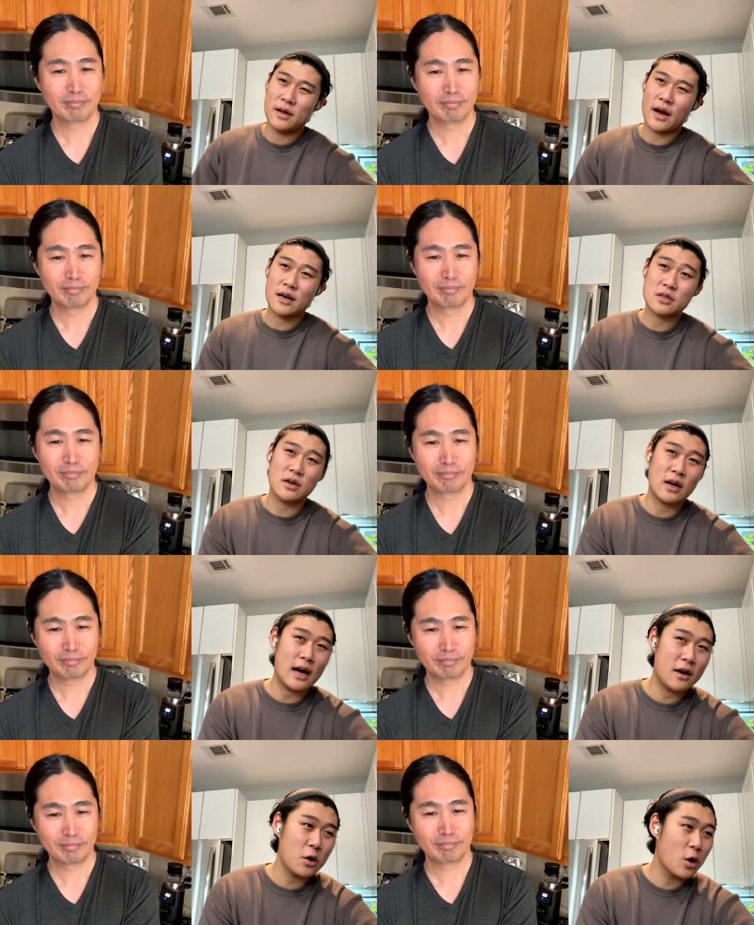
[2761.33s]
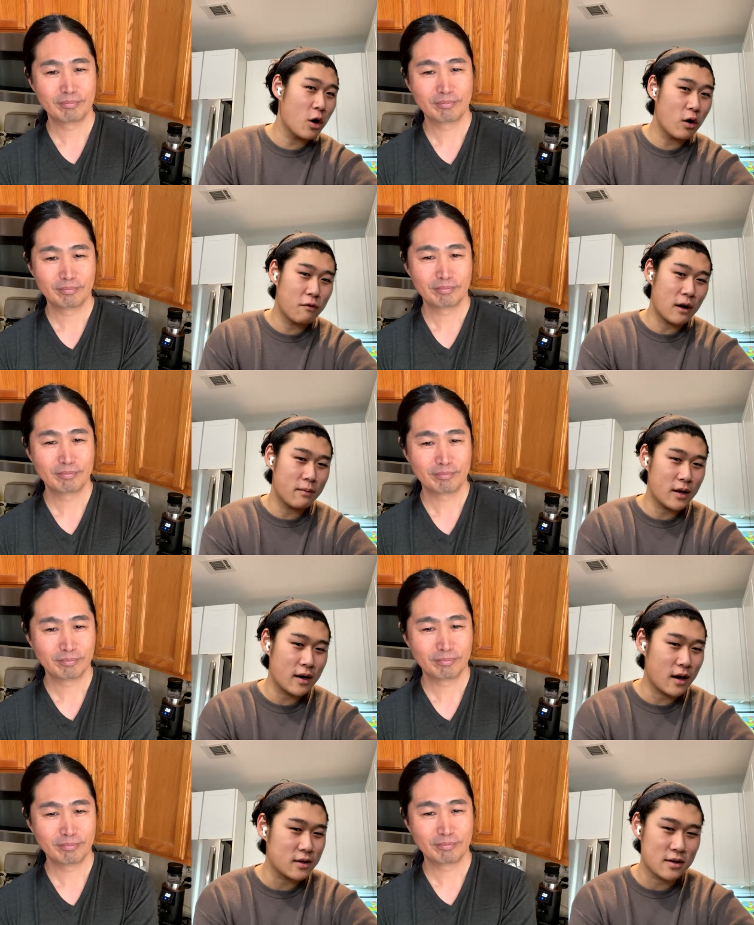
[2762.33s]
Speaker 1: But Arizona, I don't know if I'll be in
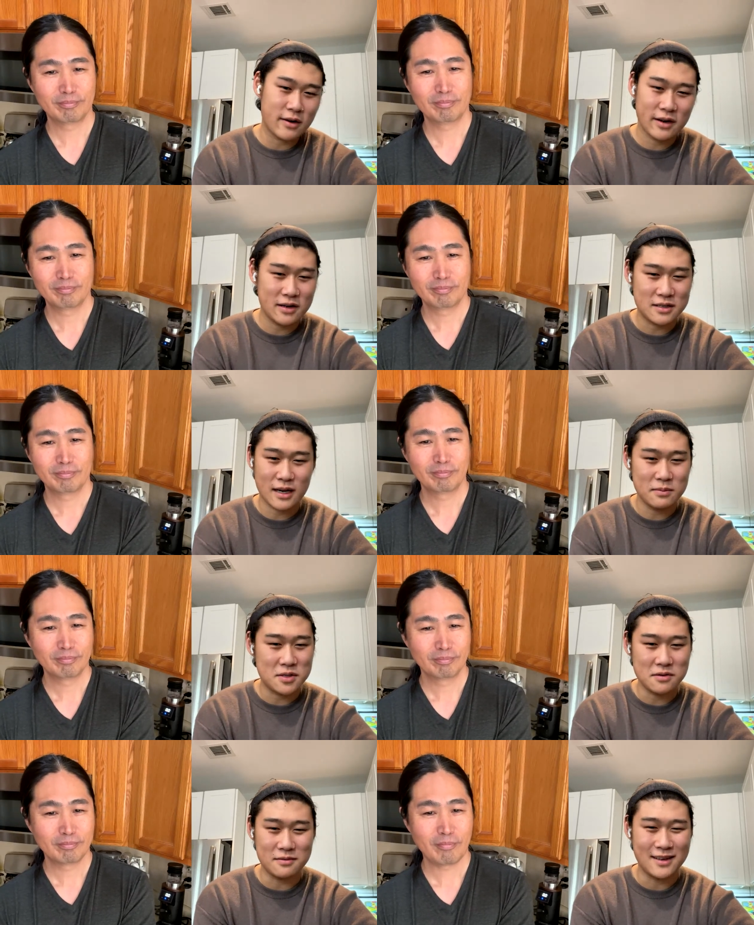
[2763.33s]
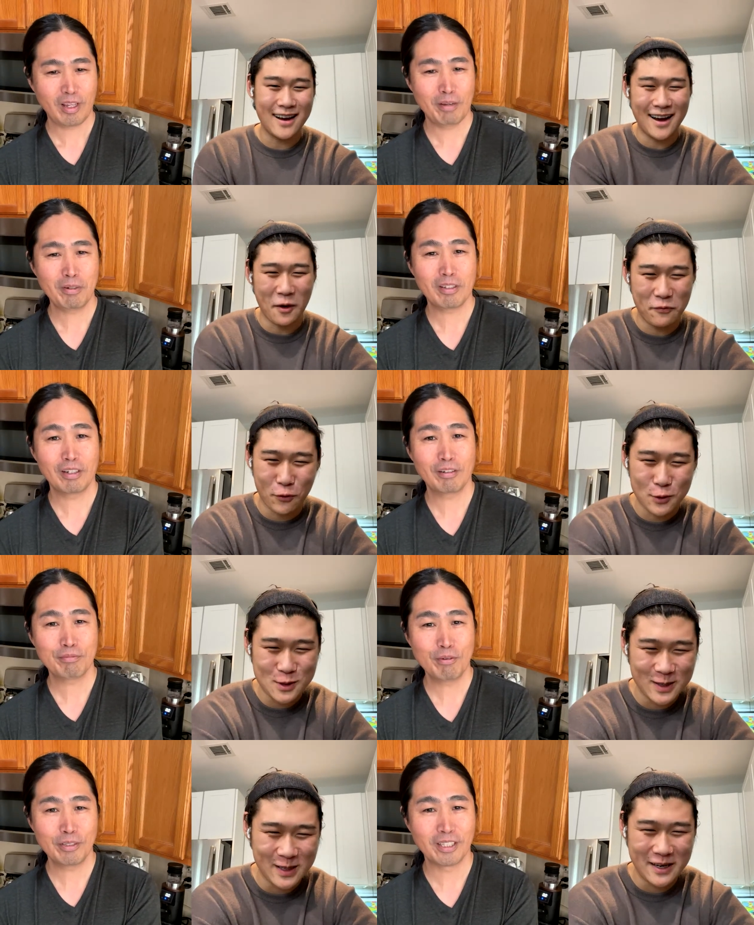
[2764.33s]
Arizona anytime soon. How about
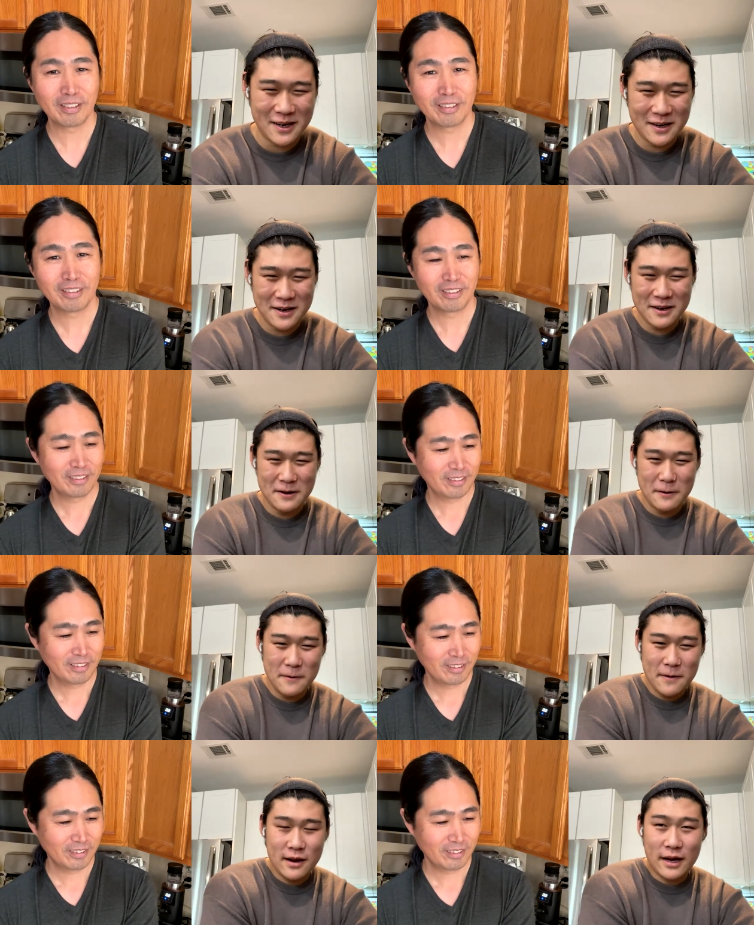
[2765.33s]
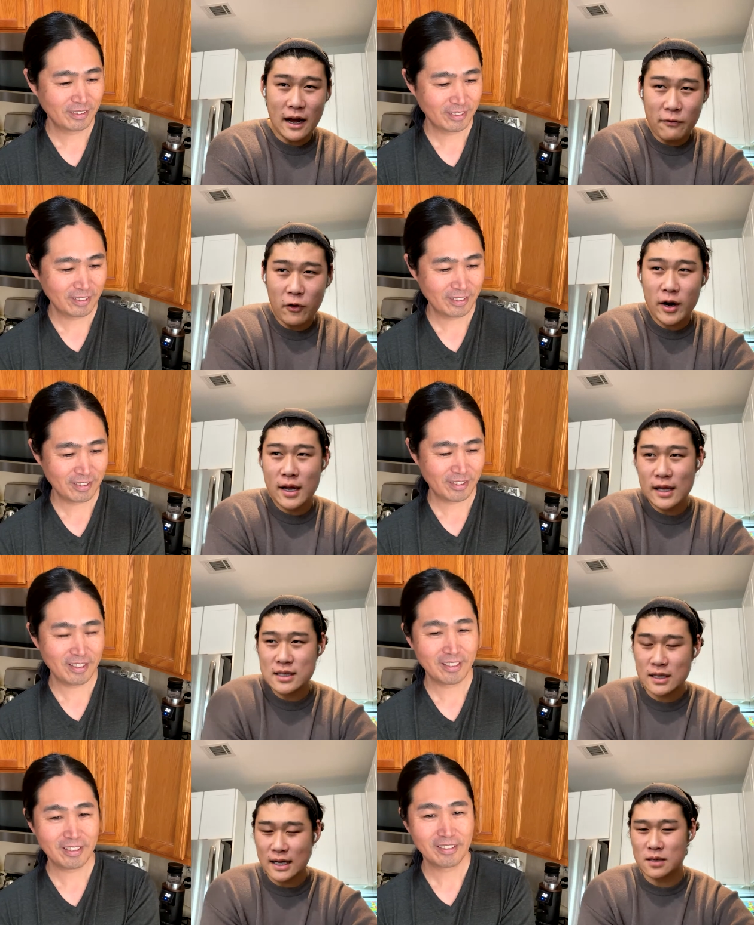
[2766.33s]
California? California, that's
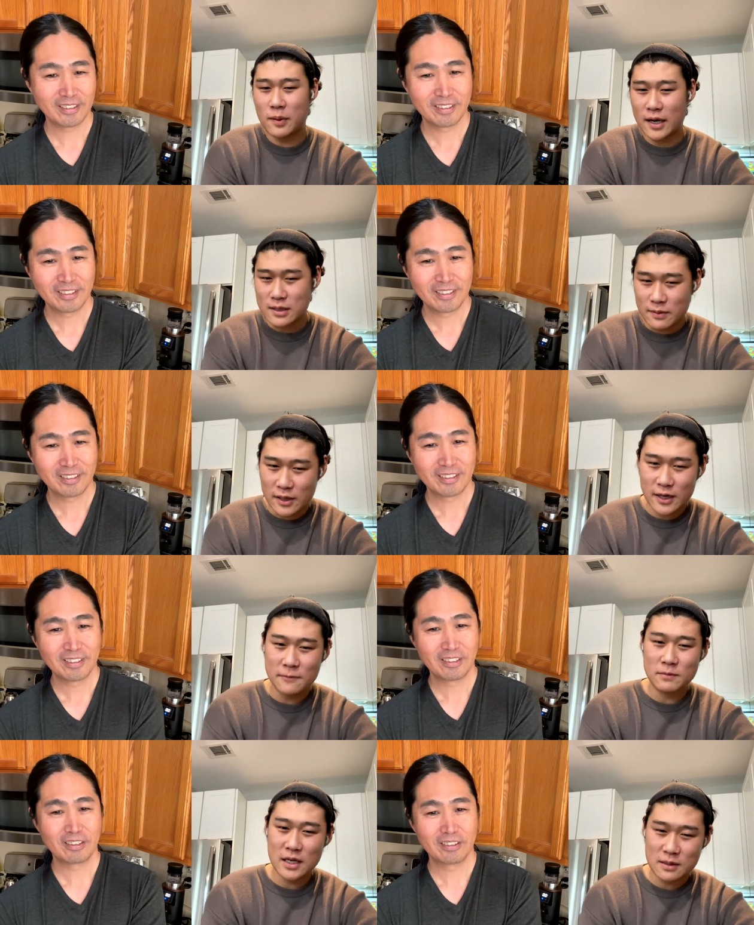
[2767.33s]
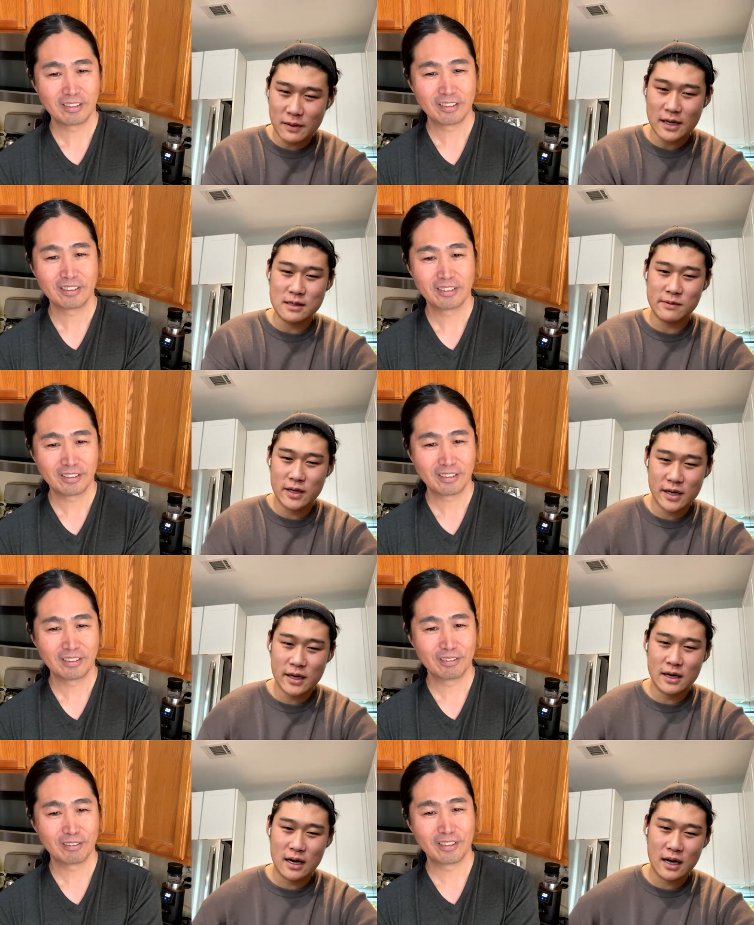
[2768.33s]
a, that's a possibility. That's a possibility.
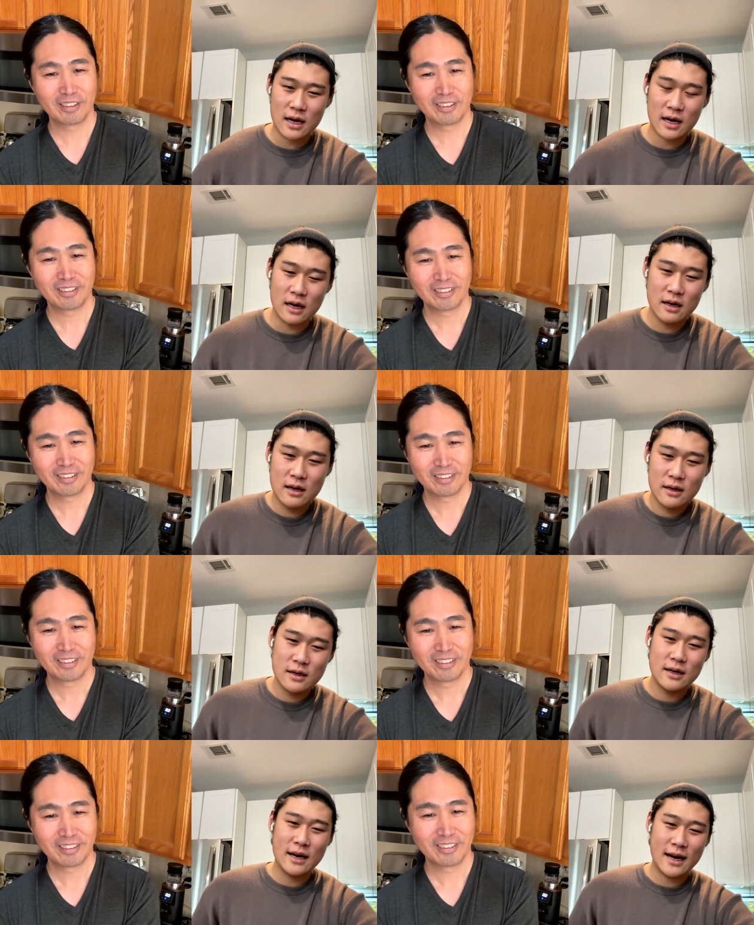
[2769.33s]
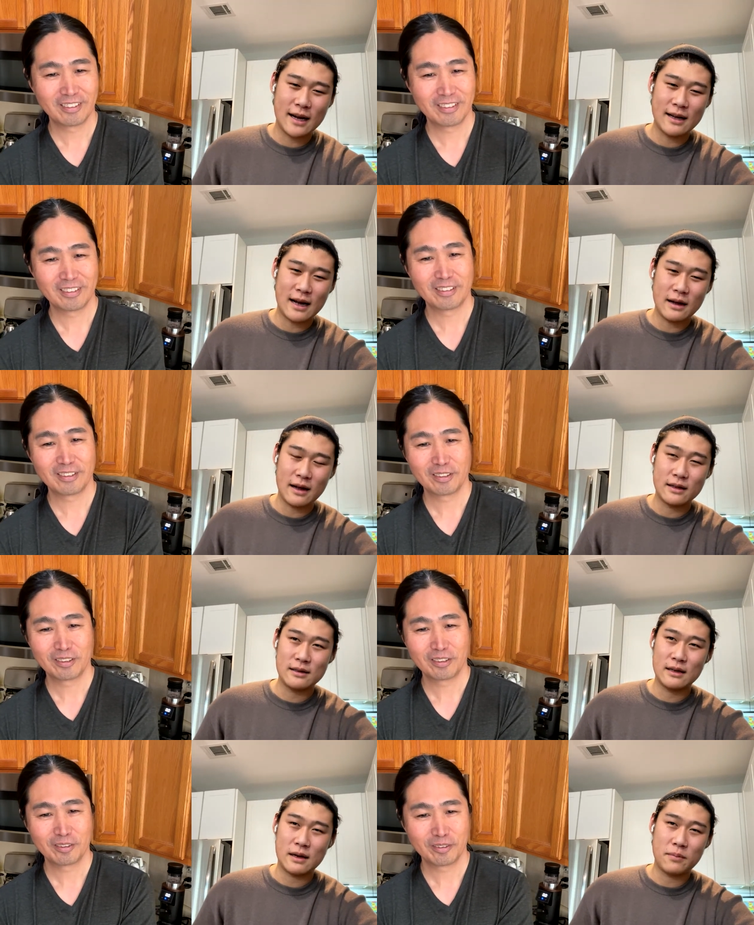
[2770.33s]
Uh, yeah, I,
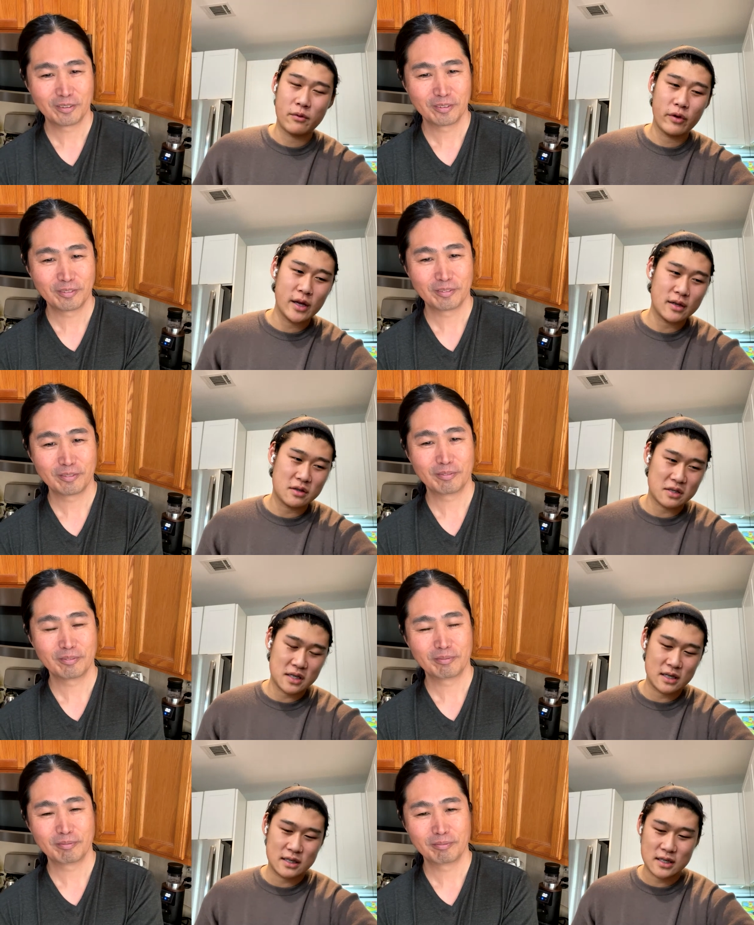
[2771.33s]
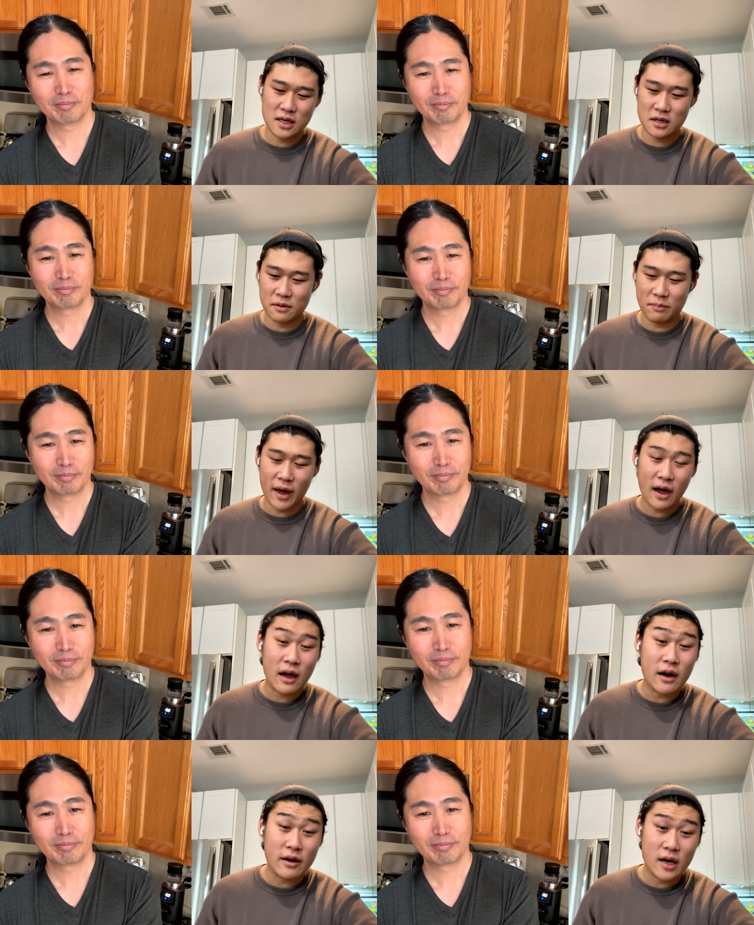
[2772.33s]
would be really interested in seeing the Bay
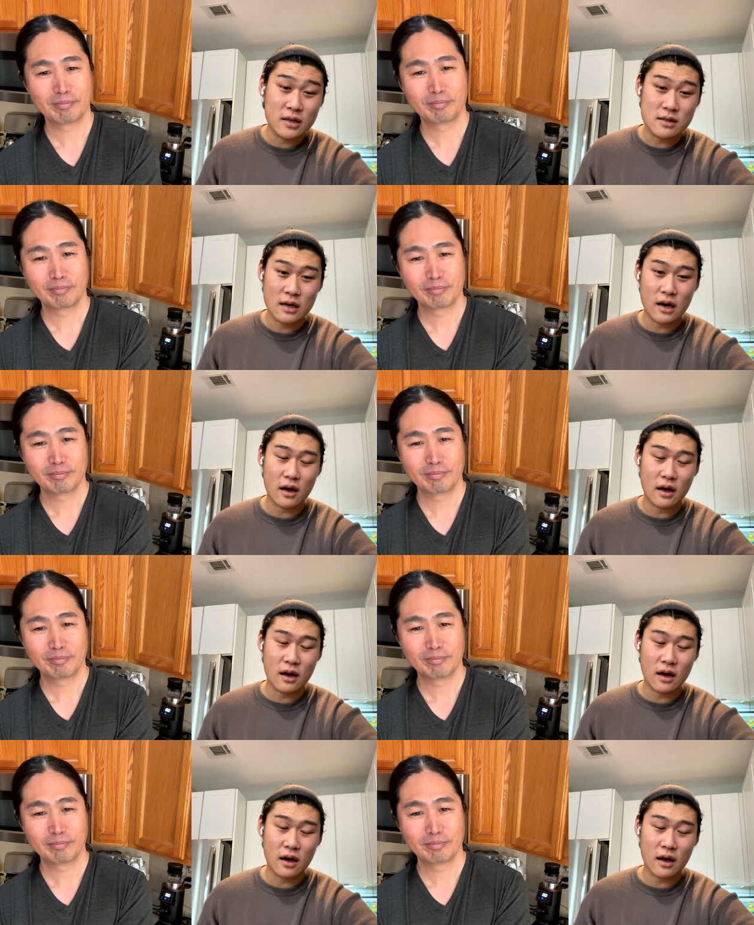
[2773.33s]
Area's uh,